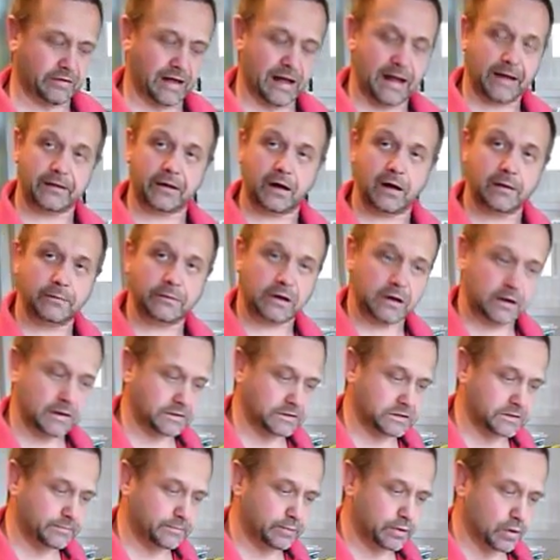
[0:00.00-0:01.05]
that I'm going
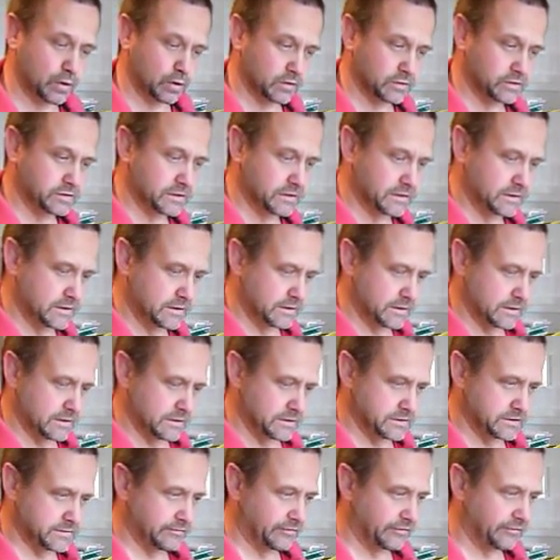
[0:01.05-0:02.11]
to put
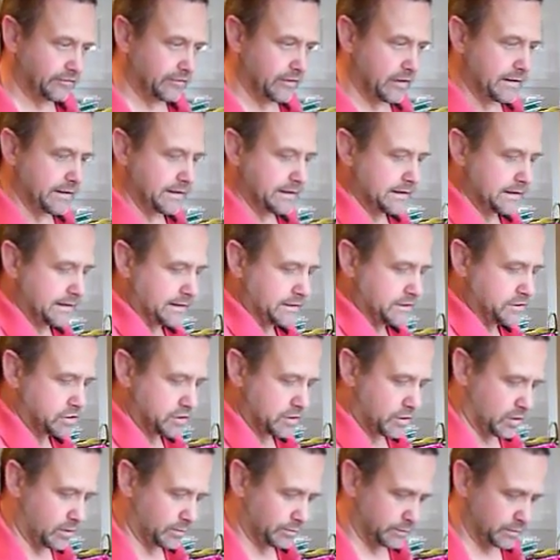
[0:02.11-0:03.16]
some finely
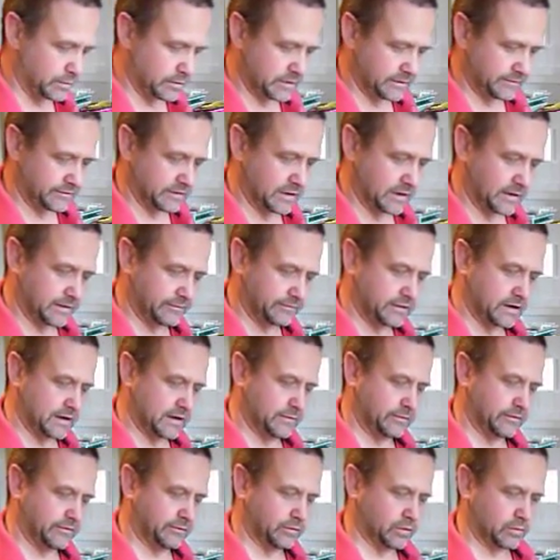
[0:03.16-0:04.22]
chopped, I've done
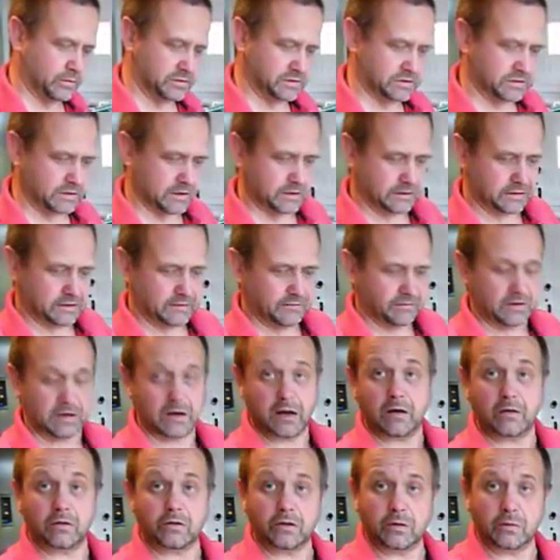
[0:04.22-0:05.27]
it before we started the
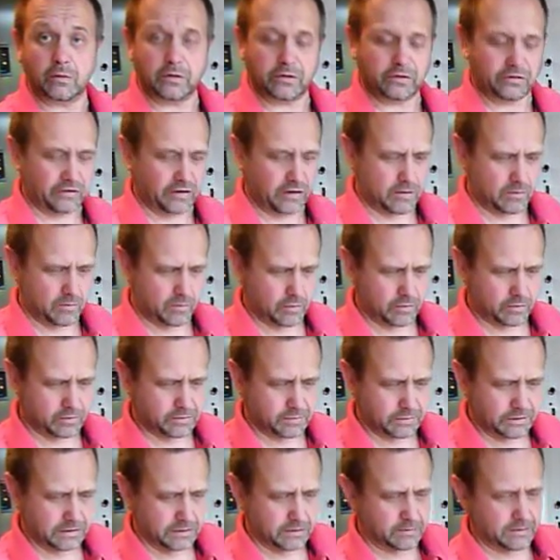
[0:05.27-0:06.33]
video because you don't want to sit and watch
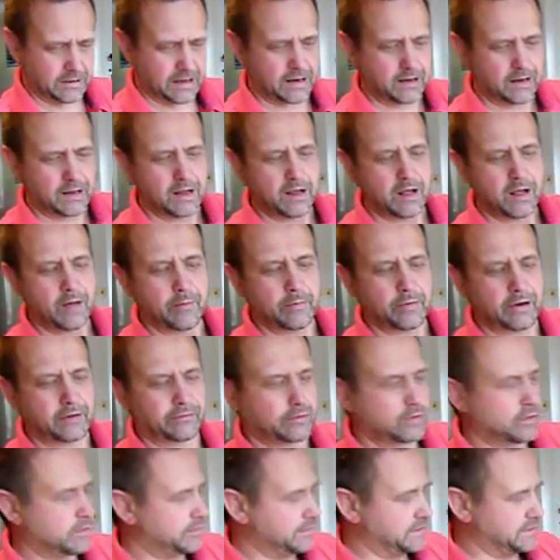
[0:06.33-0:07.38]
me do that, but
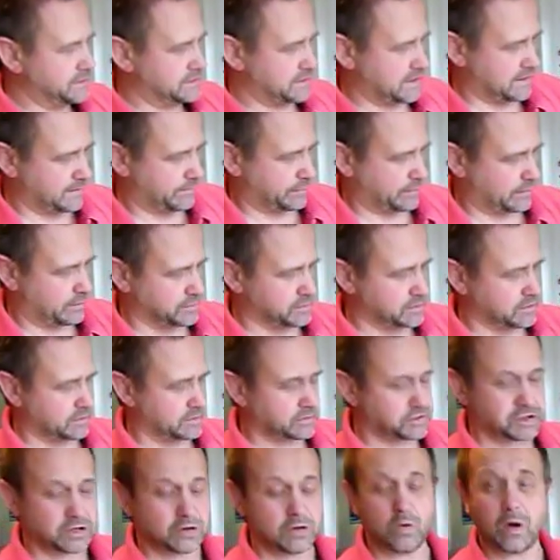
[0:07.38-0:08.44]
I've got these apricots, I've
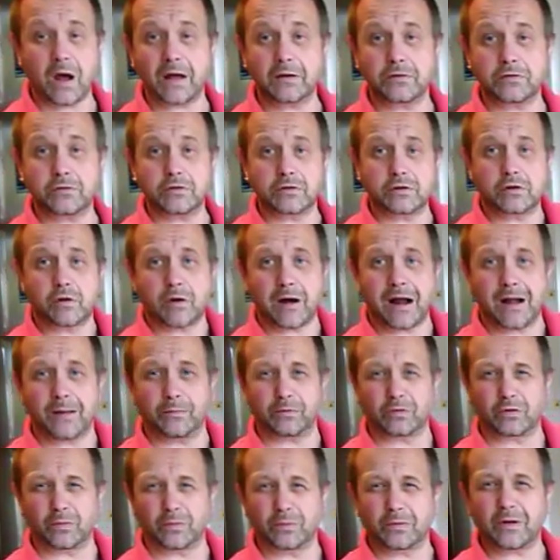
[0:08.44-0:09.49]
got 200
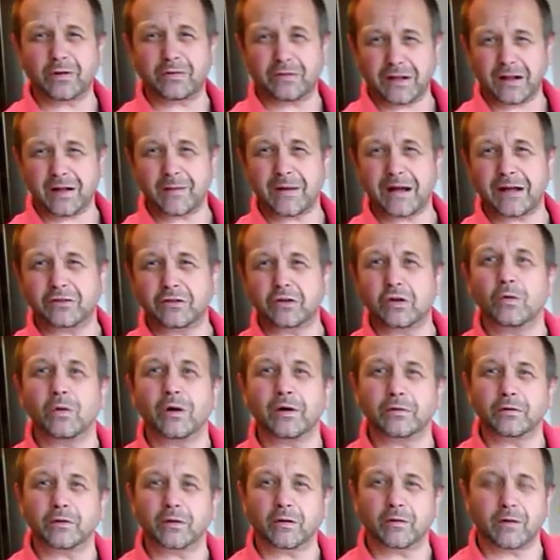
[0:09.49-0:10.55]
grams of them. I think about
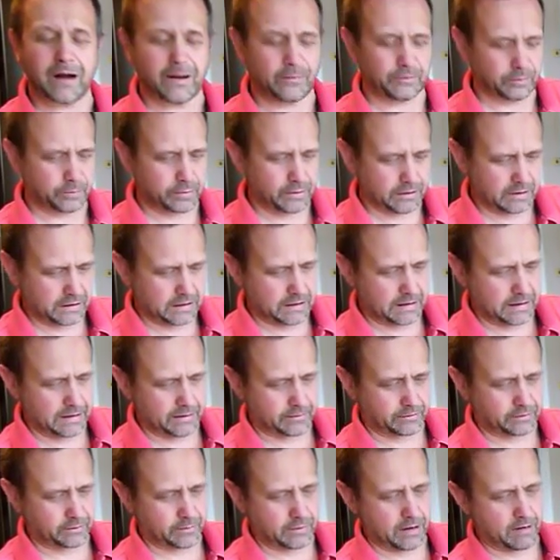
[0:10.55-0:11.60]
200 grams per
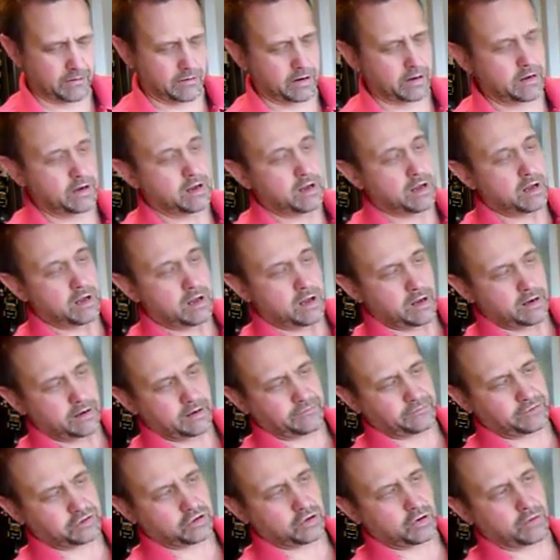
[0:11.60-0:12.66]
kilo is about right, and
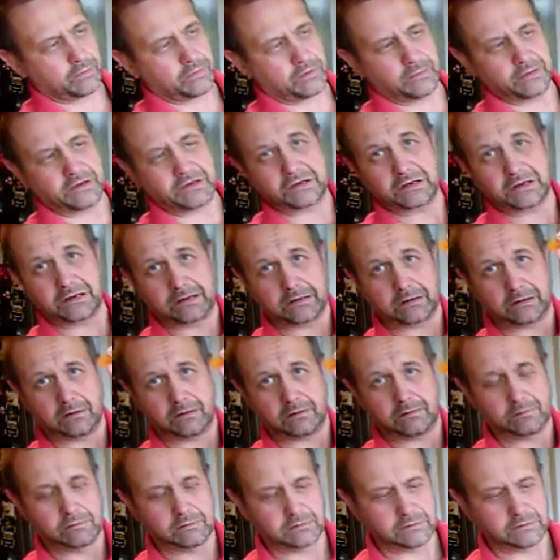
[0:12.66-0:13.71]
I've chopped them into little